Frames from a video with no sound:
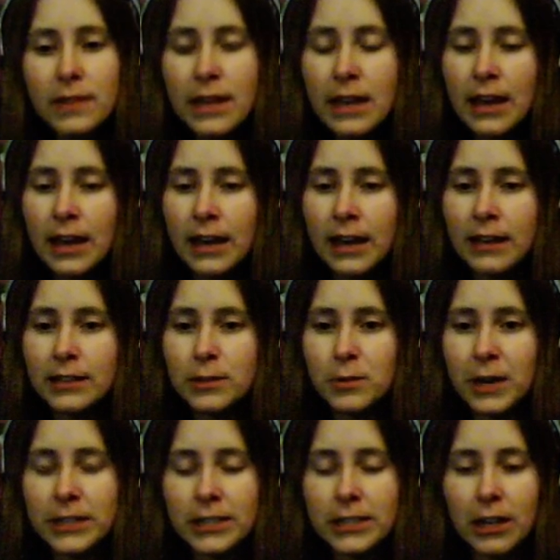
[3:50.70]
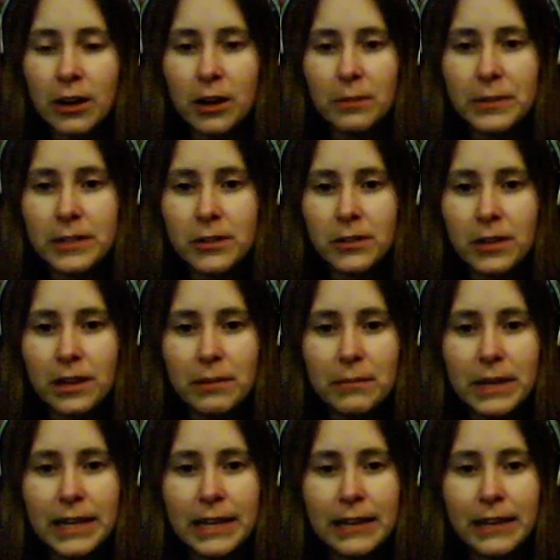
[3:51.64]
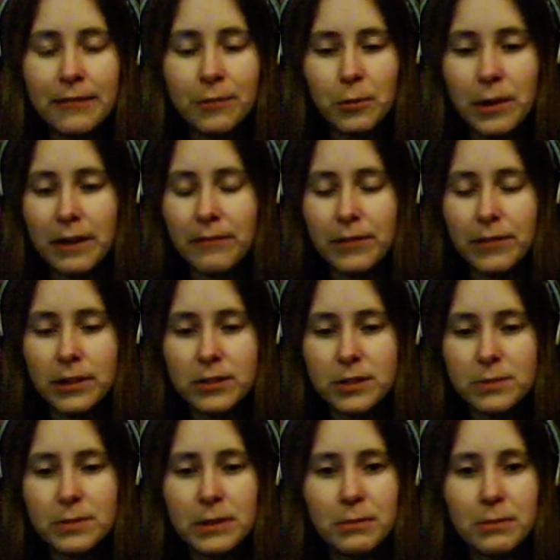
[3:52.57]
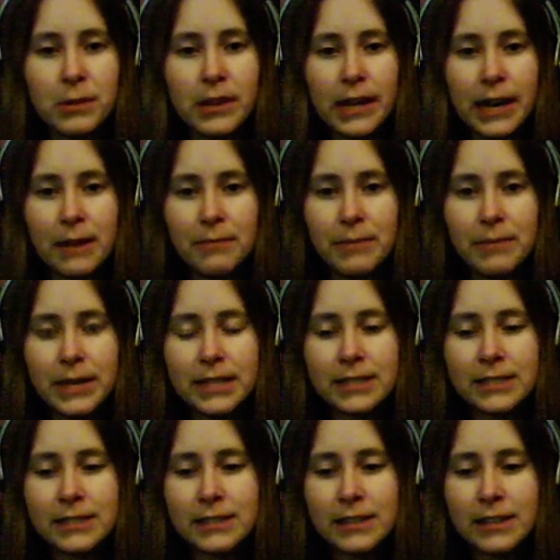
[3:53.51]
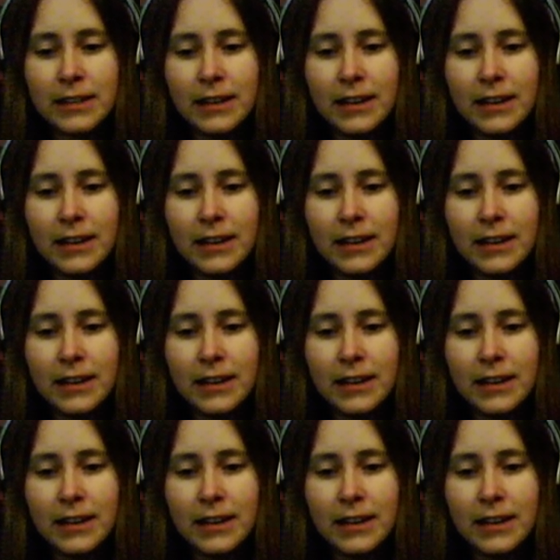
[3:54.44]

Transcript: And watch out, I'll be doing a mini giveaway for those people that I missed,